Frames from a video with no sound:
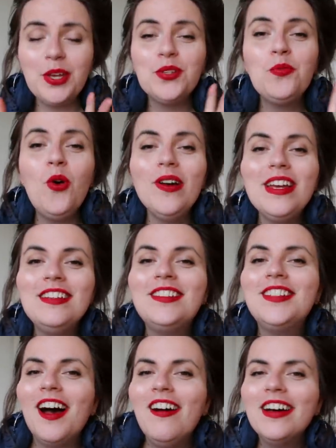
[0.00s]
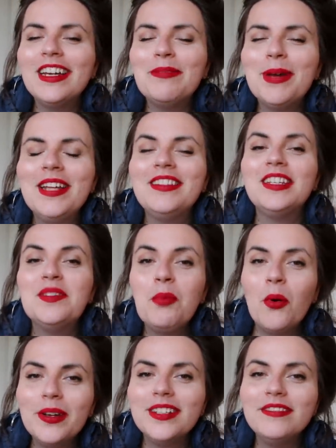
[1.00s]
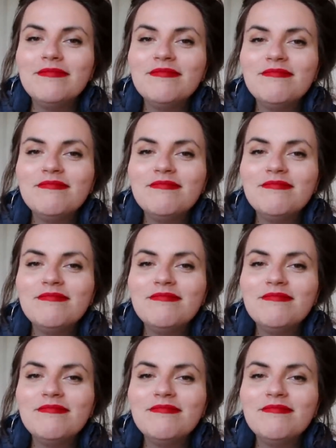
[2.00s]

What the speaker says: Because what is time at this point?